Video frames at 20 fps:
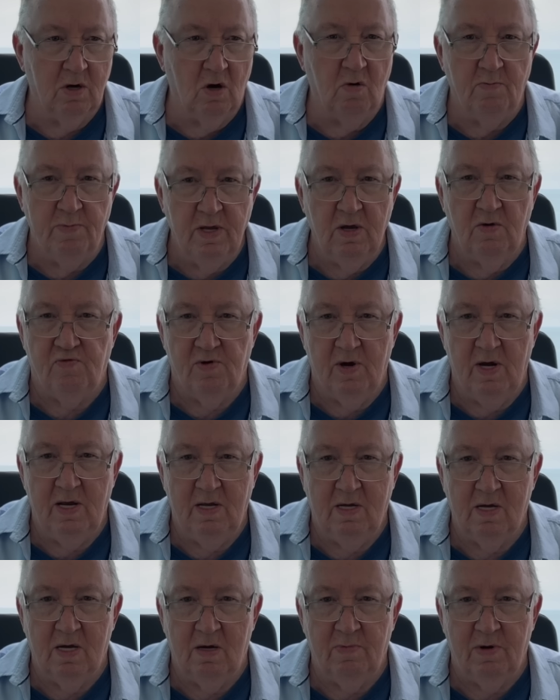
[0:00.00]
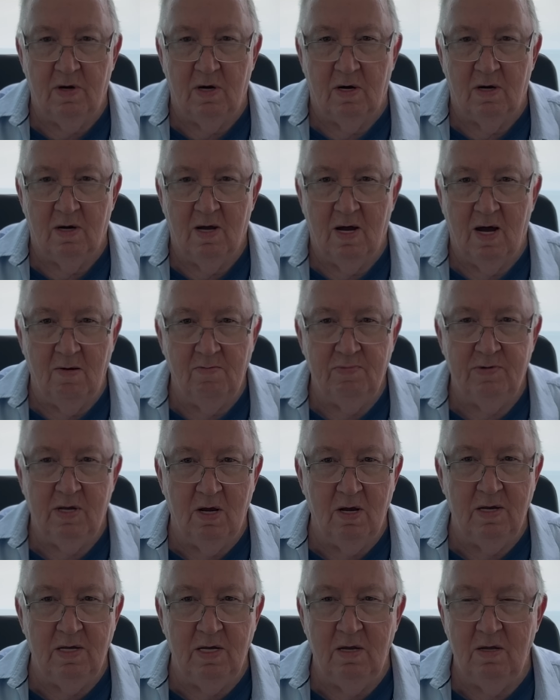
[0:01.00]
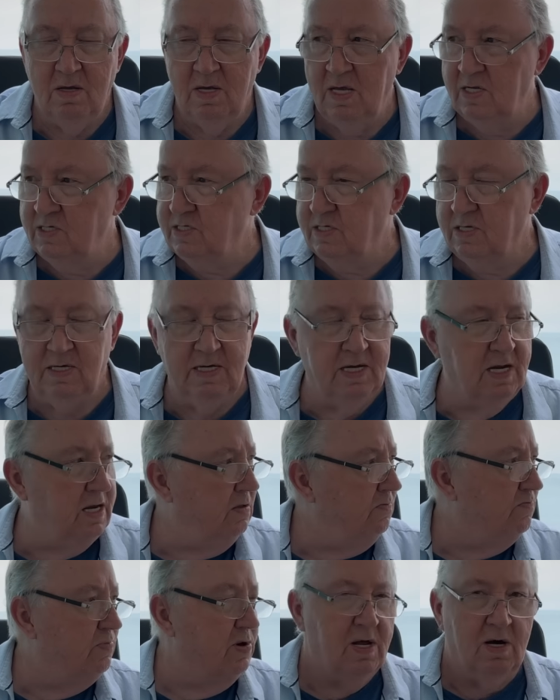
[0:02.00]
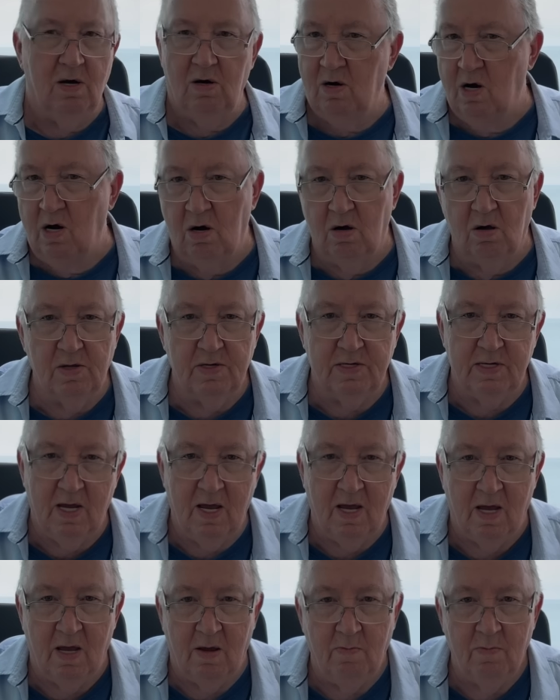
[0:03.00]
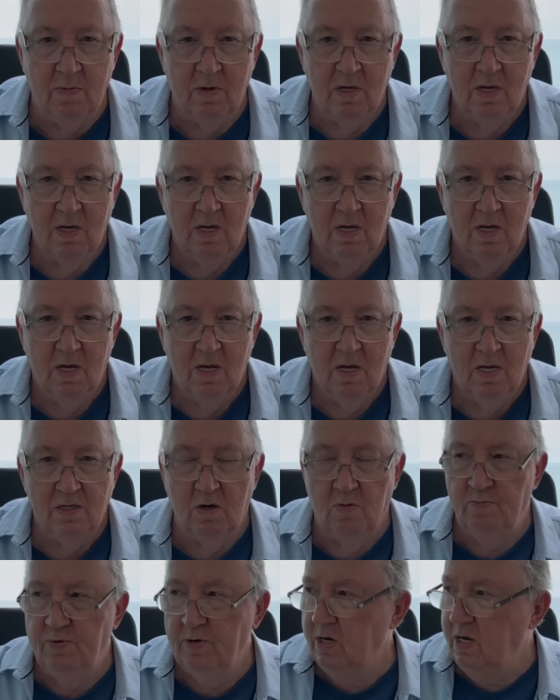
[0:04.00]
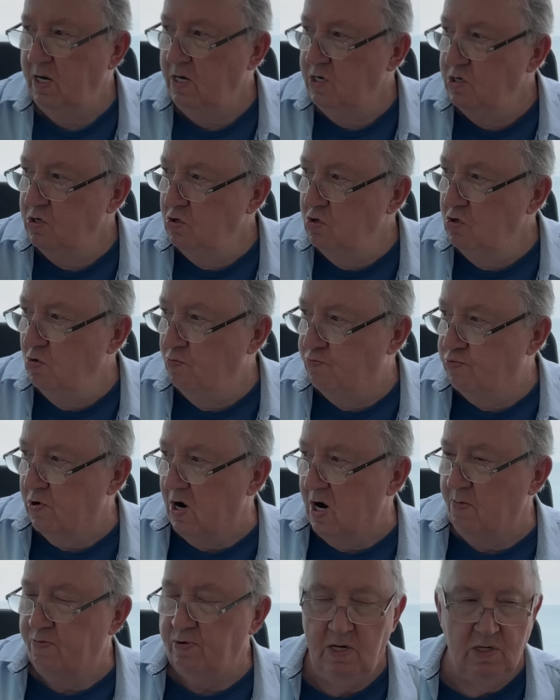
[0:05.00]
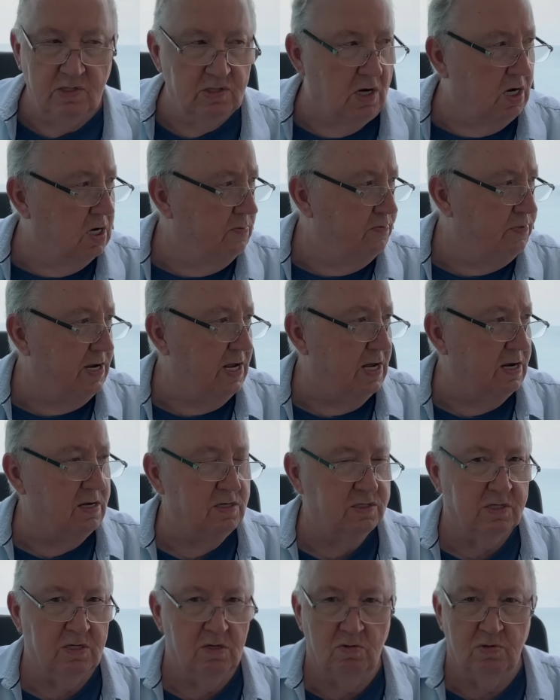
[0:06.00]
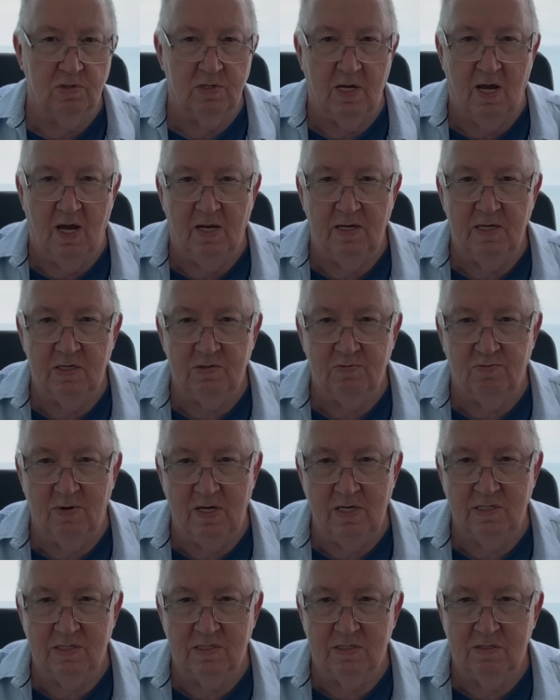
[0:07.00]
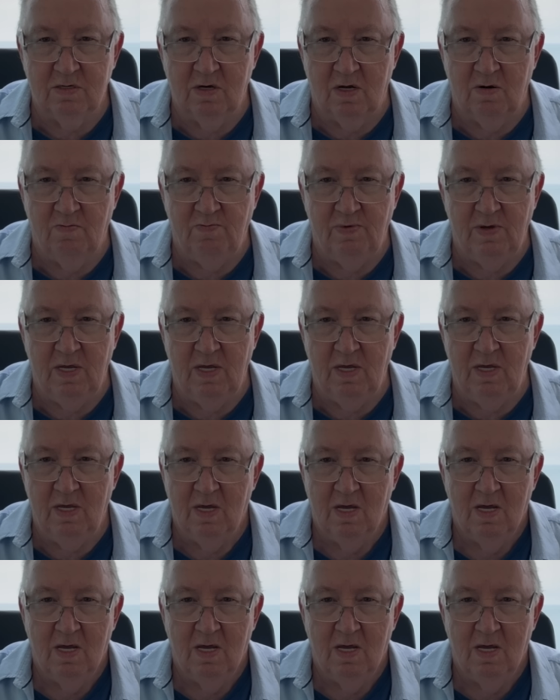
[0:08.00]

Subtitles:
be afraid to come here. I'm telling you, it's getting better all the time. They're building new properties all up and down this coastline. This place is going to be